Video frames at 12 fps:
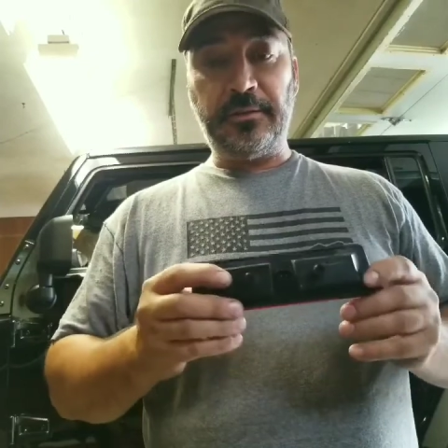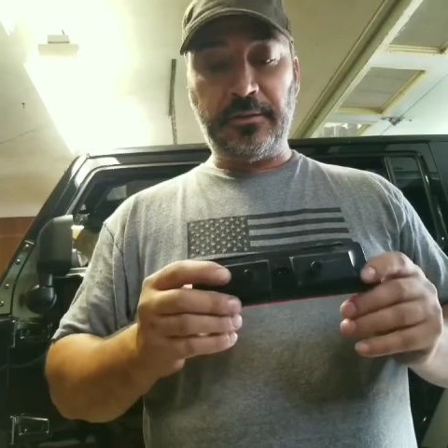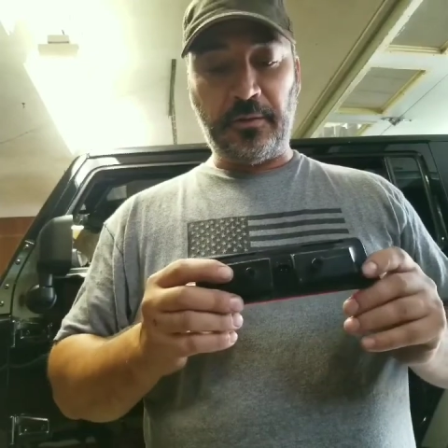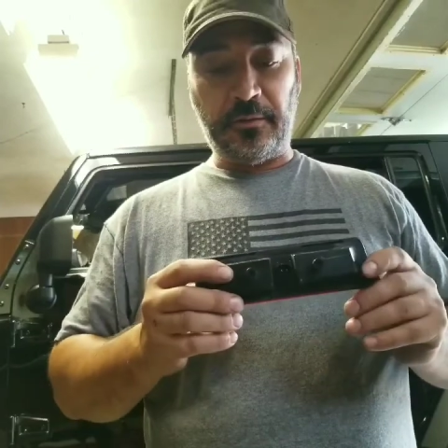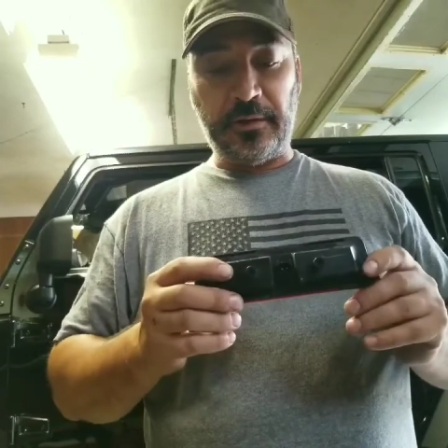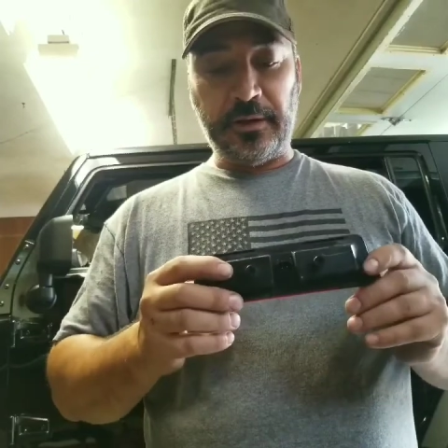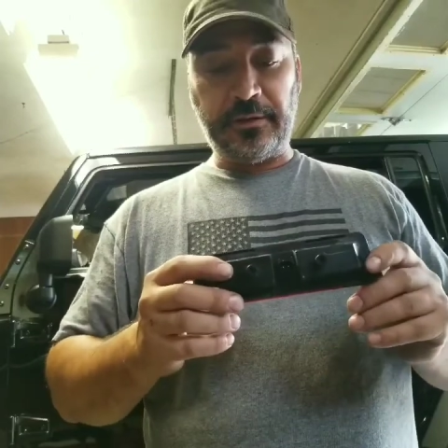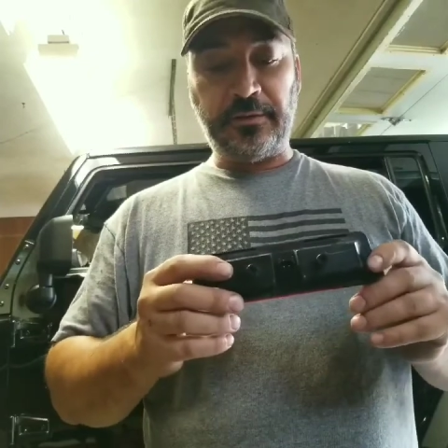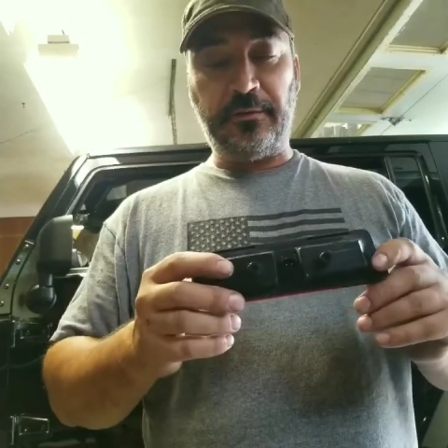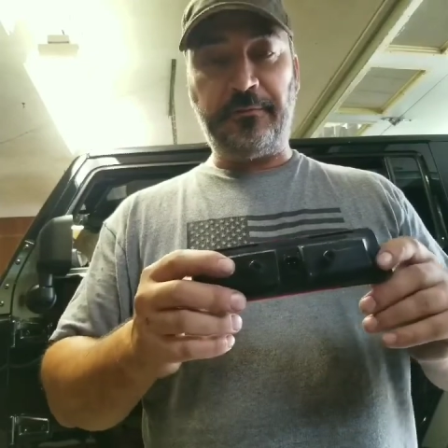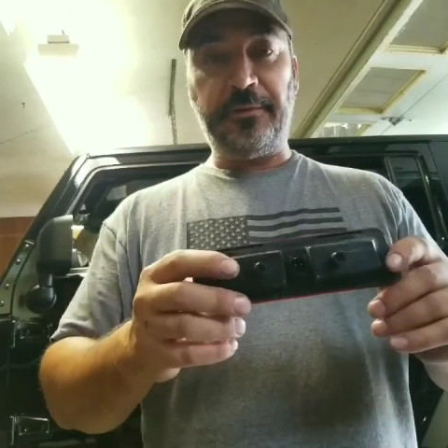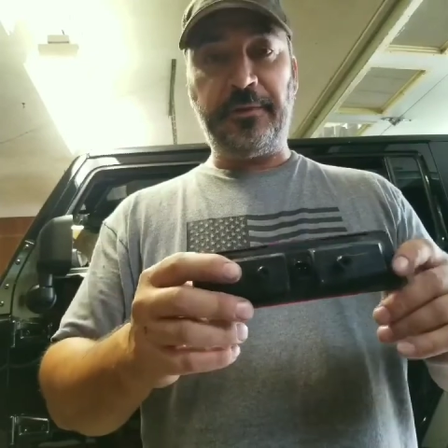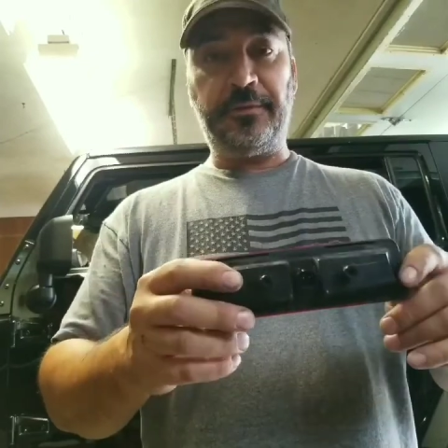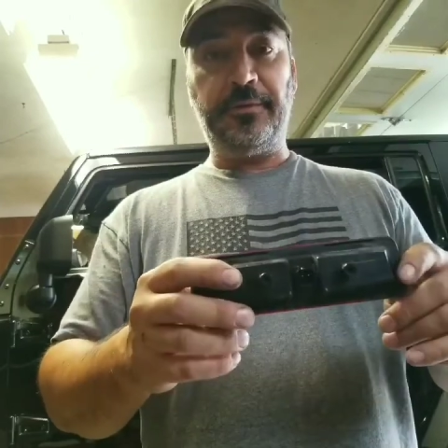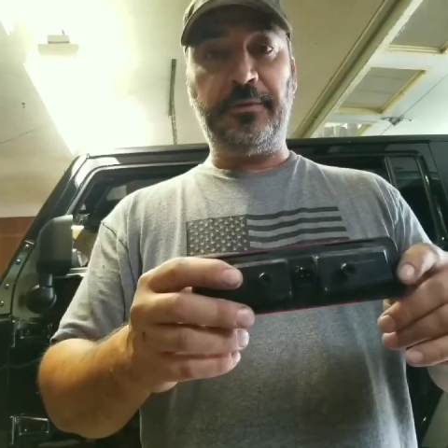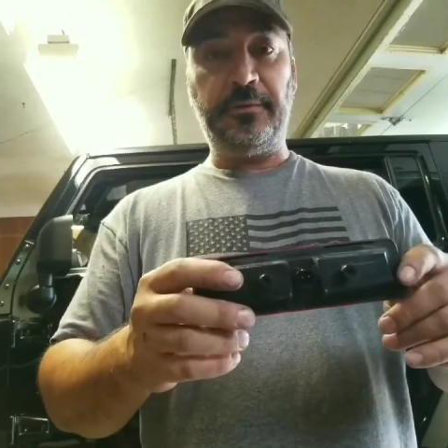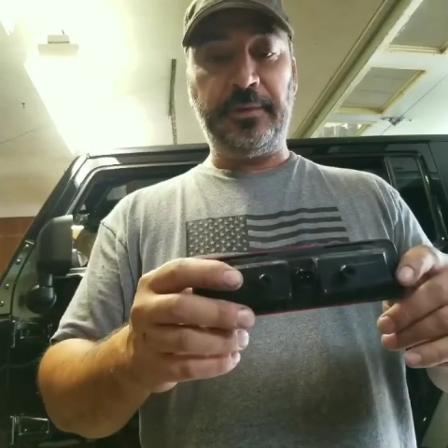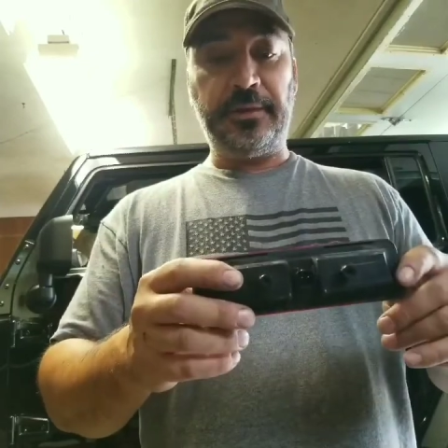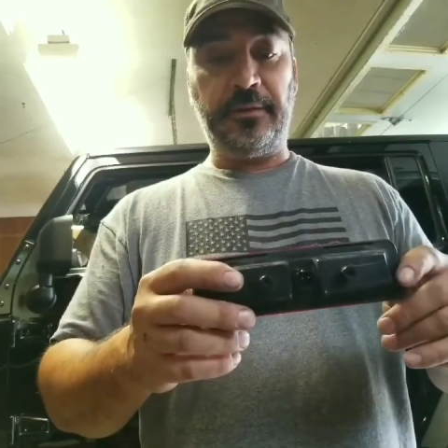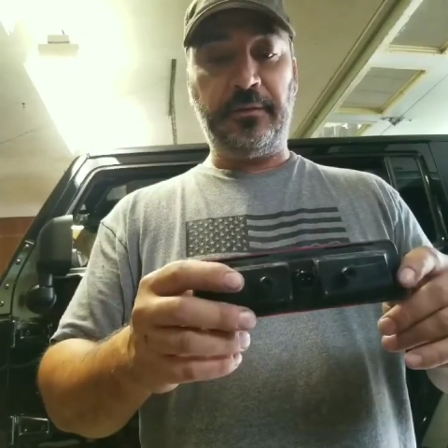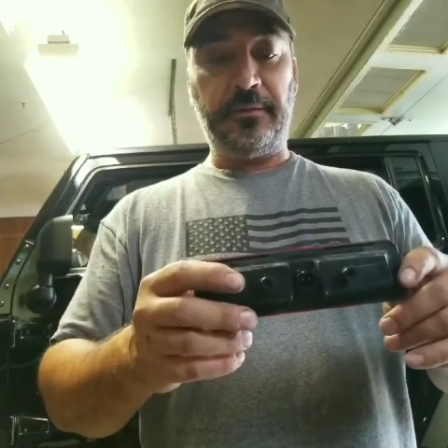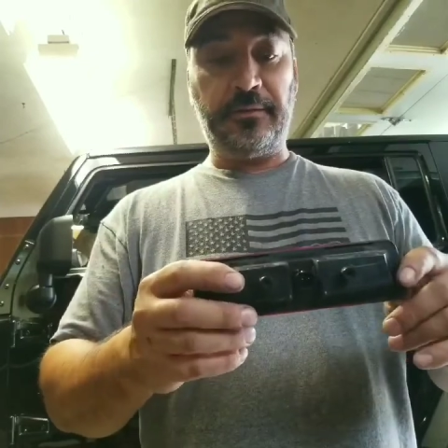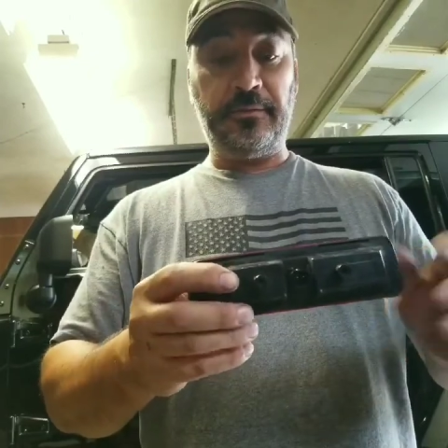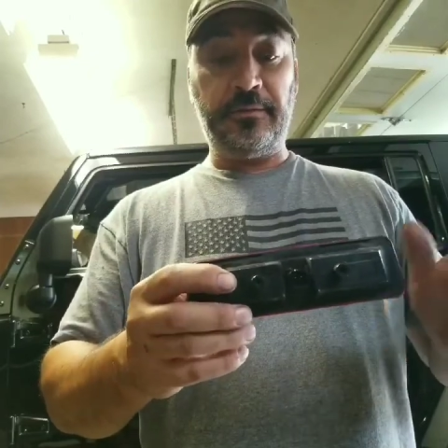so the connection will fit through the
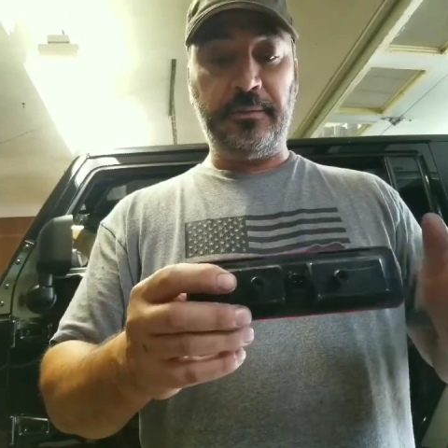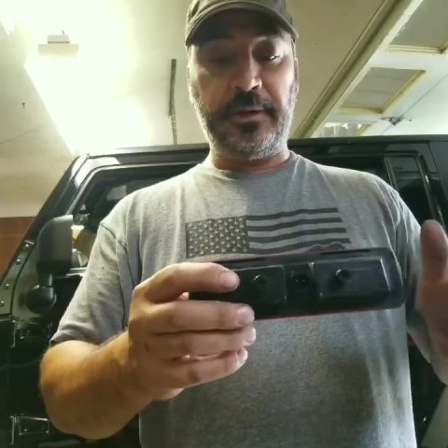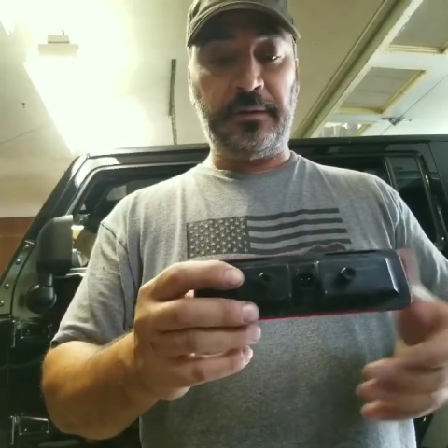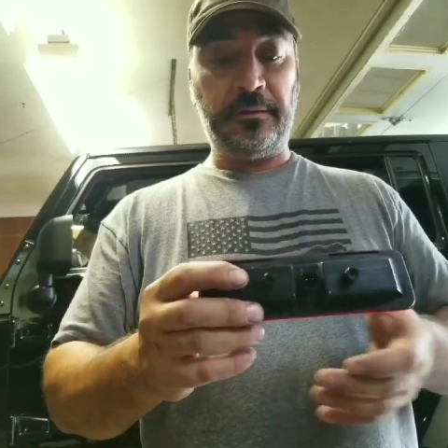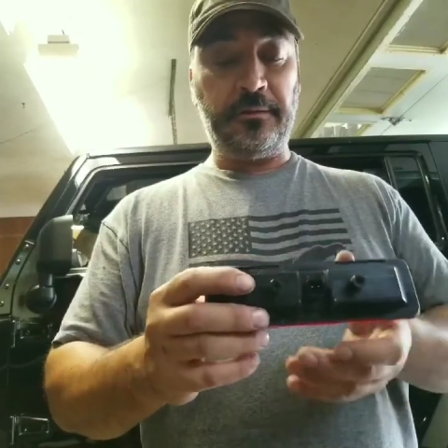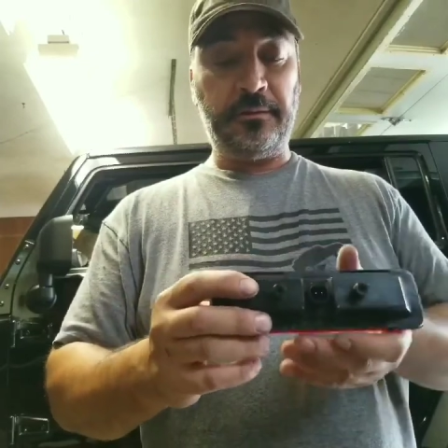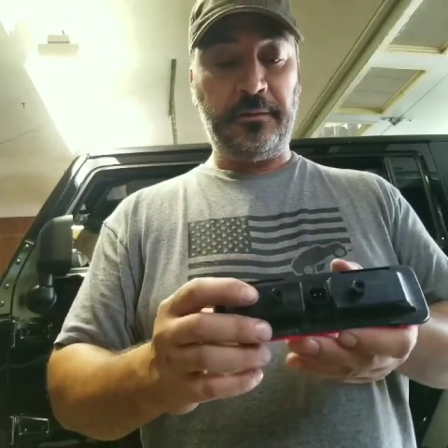material, through the metal.